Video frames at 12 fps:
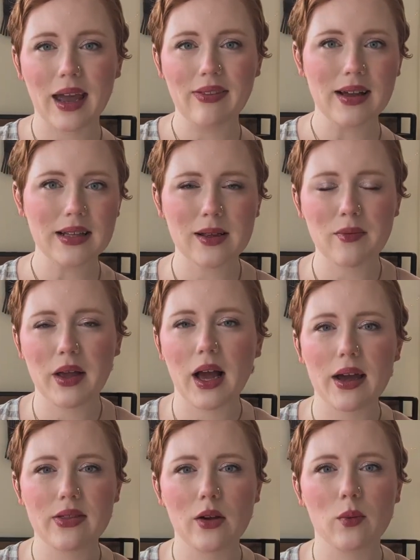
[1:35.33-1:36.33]
And that's something
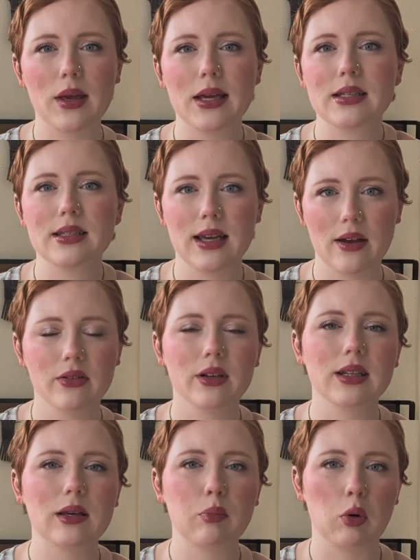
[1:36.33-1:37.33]
I think we can
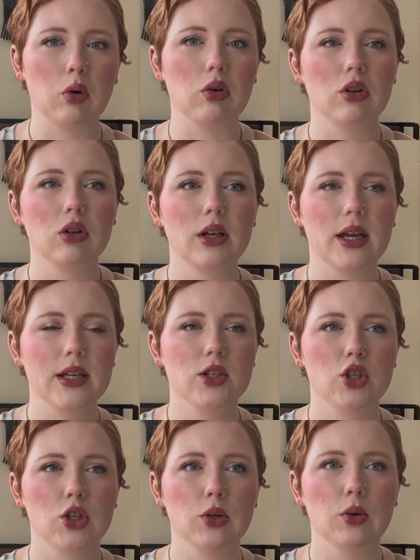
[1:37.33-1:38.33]
definitely pull
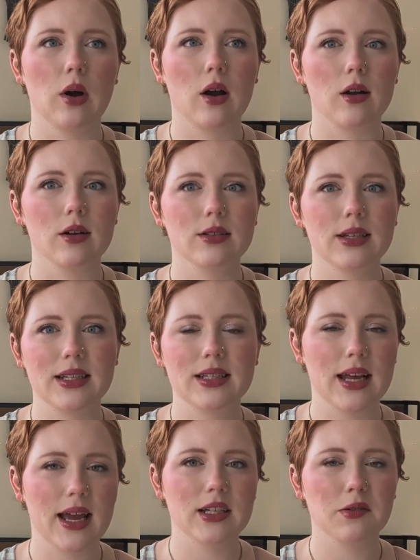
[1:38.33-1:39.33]
into our
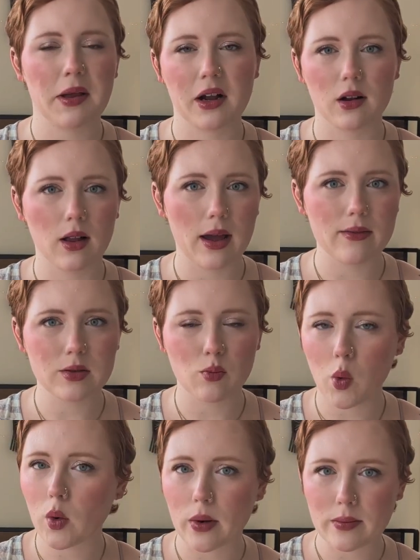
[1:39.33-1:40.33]
day-to-day to make our lives
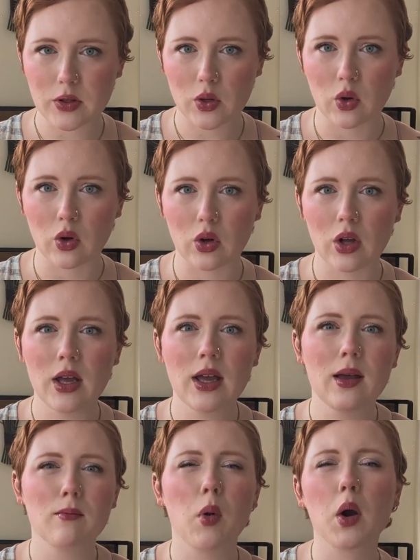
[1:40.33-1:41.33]
more whimsical,
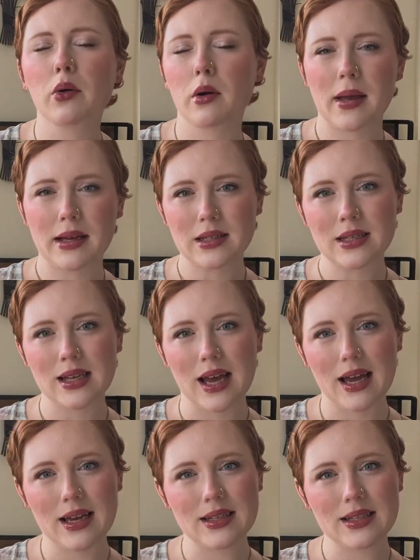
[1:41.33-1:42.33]
more
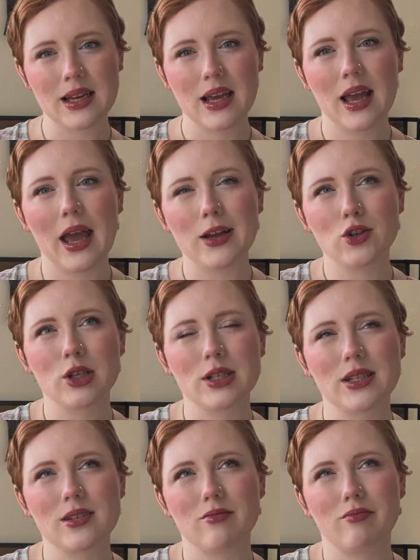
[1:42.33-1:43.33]
romanticized, and
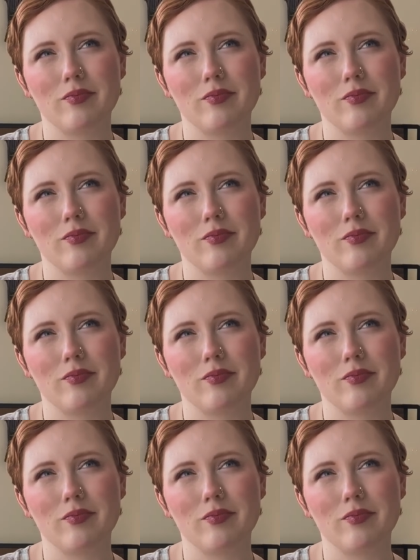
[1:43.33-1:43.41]
just